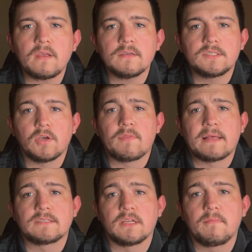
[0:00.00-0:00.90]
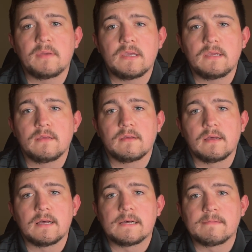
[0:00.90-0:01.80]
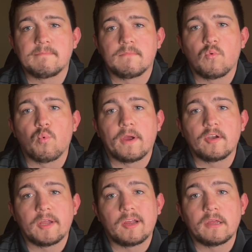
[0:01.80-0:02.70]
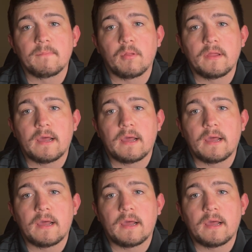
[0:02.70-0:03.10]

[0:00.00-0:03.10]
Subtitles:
So that's going to be where Derrion played